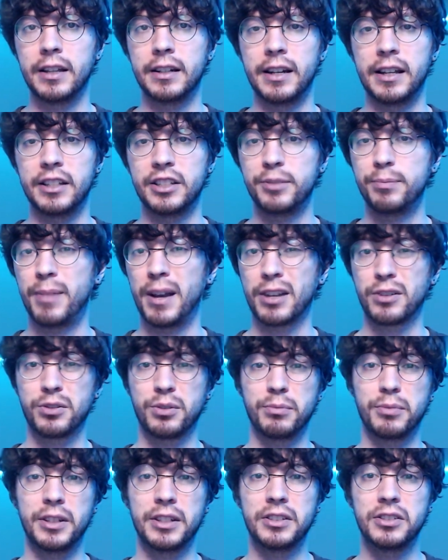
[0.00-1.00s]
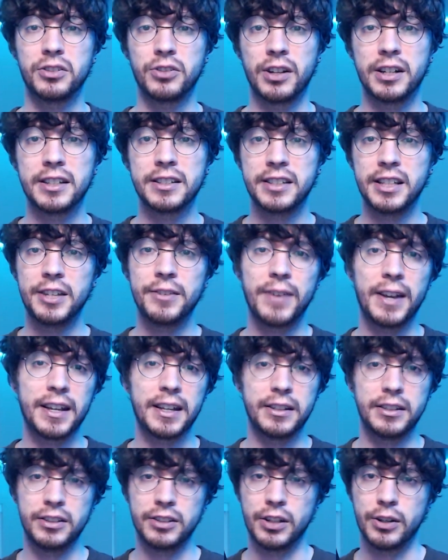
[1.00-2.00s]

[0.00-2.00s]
in a Spectrum list, trying to see if I can,